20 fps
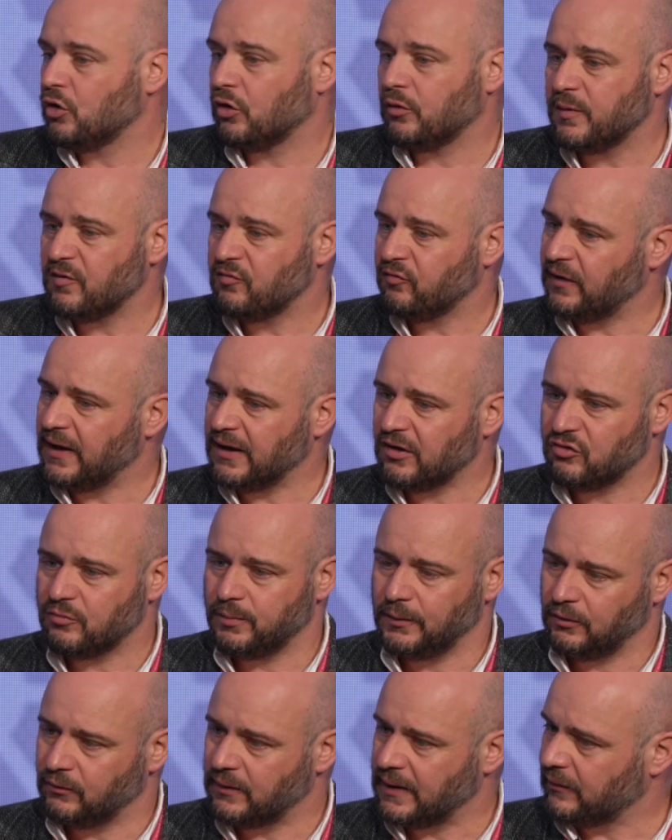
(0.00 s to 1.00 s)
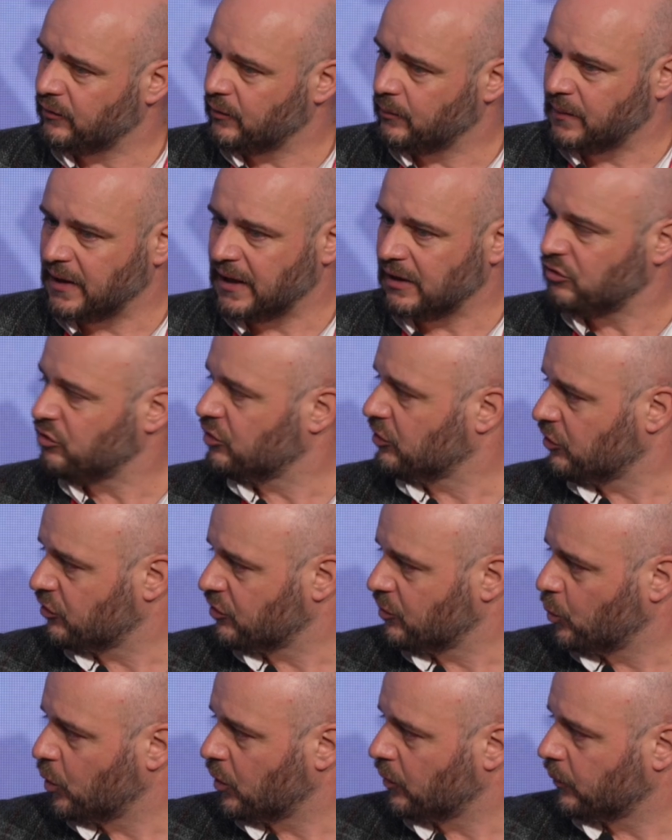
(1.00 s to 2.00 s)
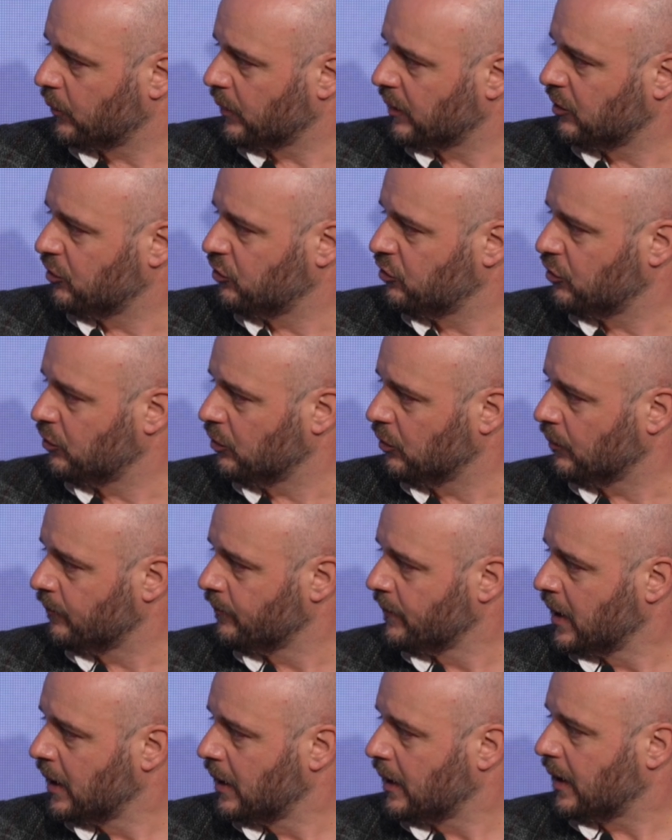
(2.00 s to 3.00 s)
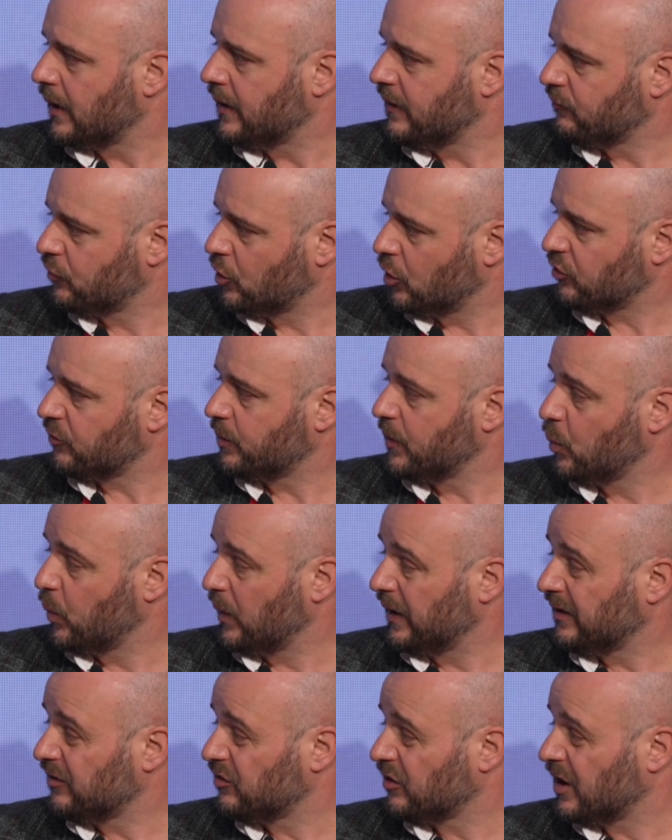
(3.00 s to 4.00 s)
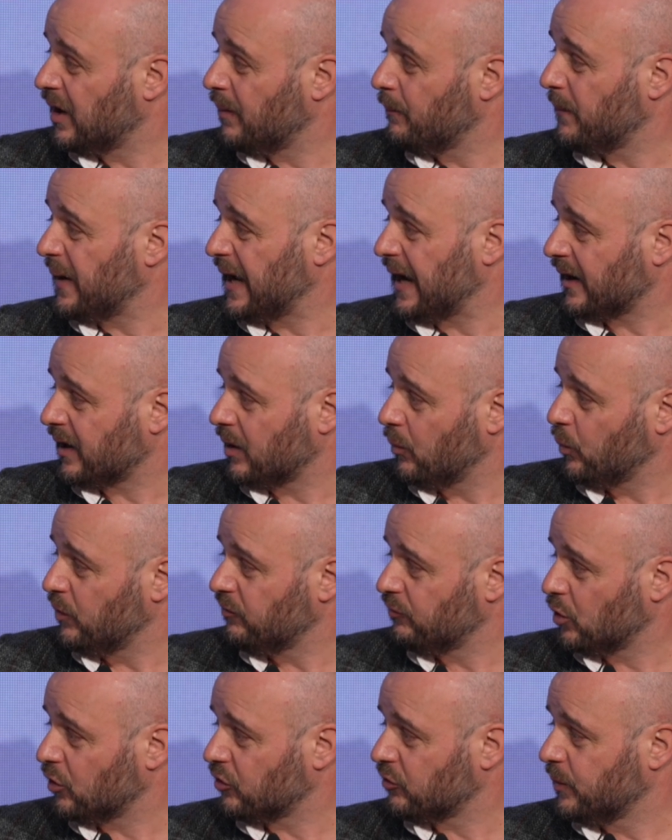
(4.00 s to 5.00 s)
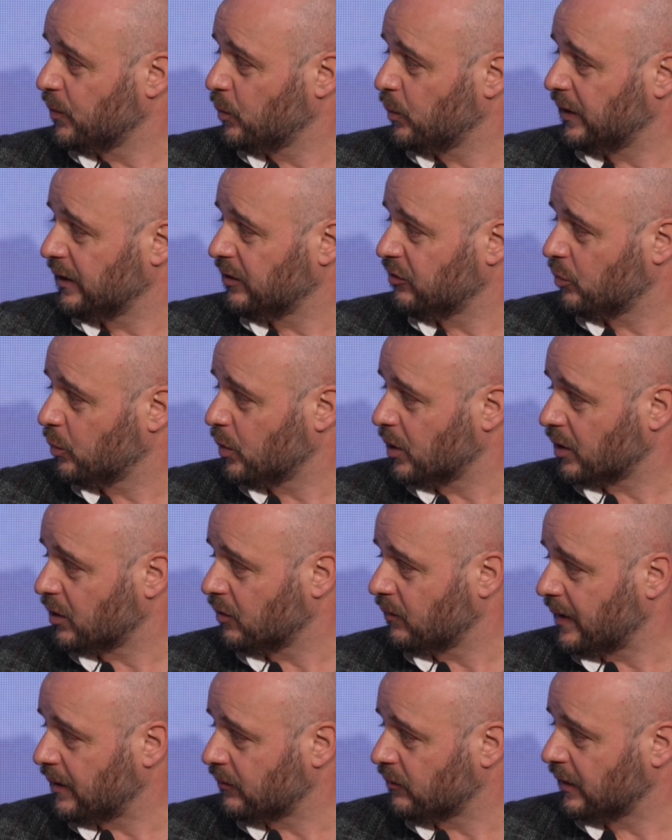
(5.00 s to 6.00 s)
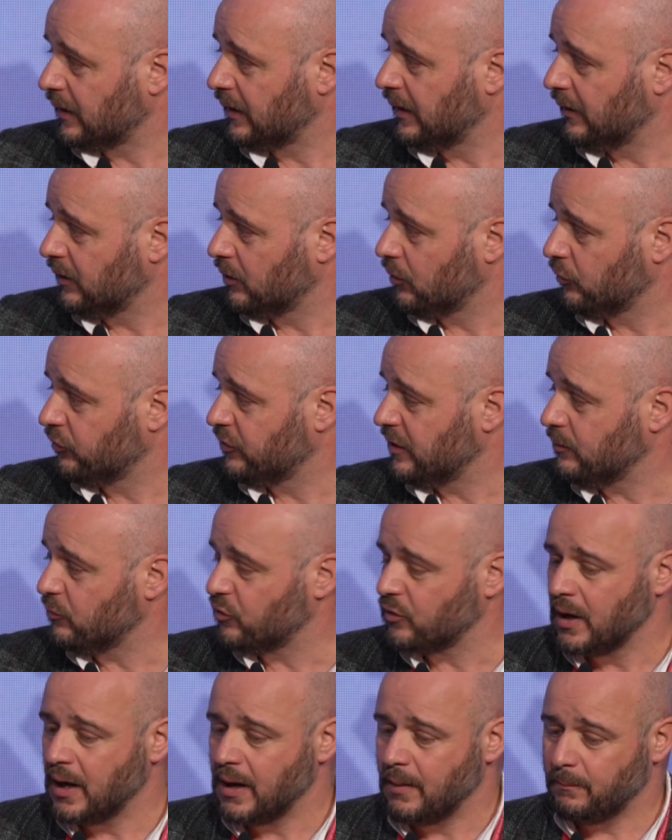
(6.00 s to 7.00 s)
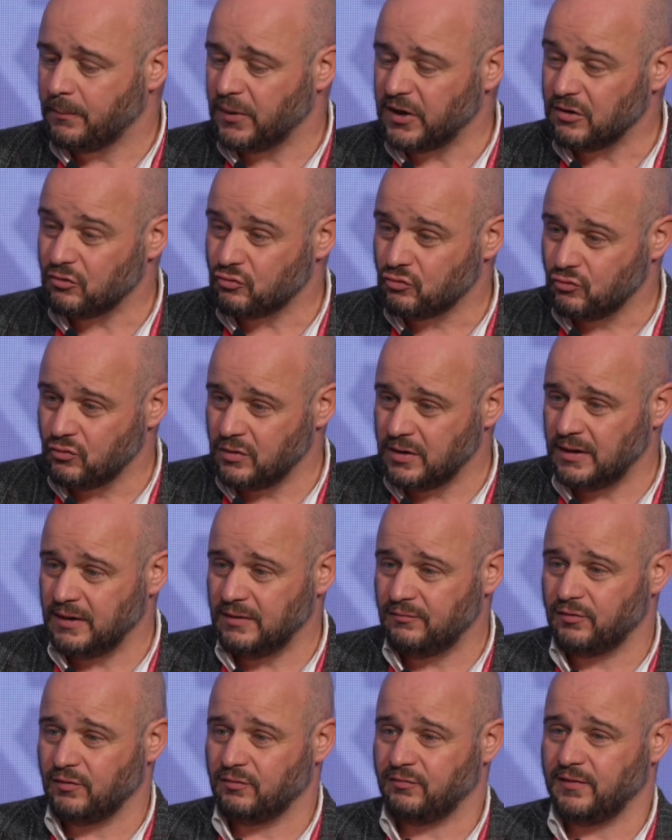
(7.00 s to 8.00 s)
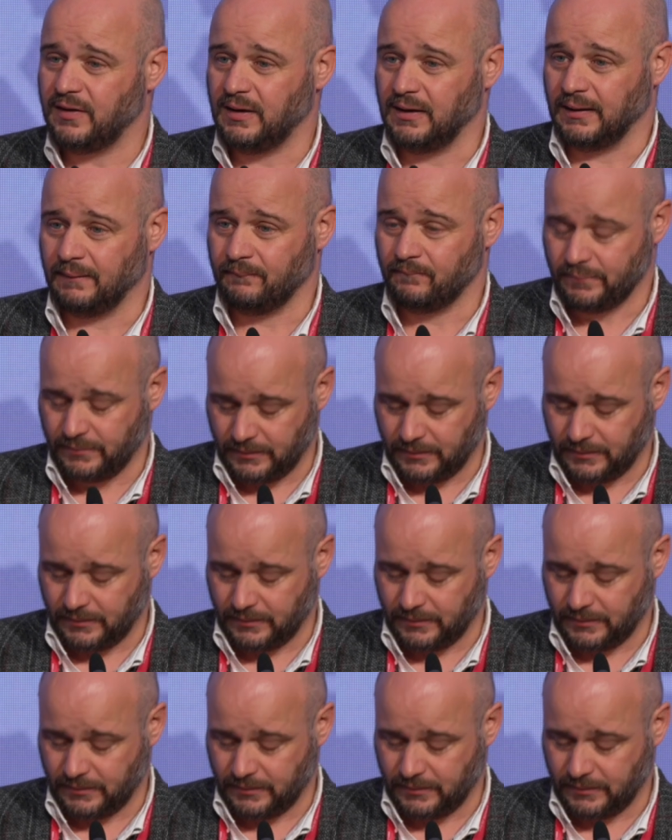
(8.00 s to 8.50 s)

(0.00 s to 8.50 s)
got to be flexible around the patients and what we can do. And they've got to be willing to come back, and we've got to be willing to work around the clinical teams. But it's really fulfilling.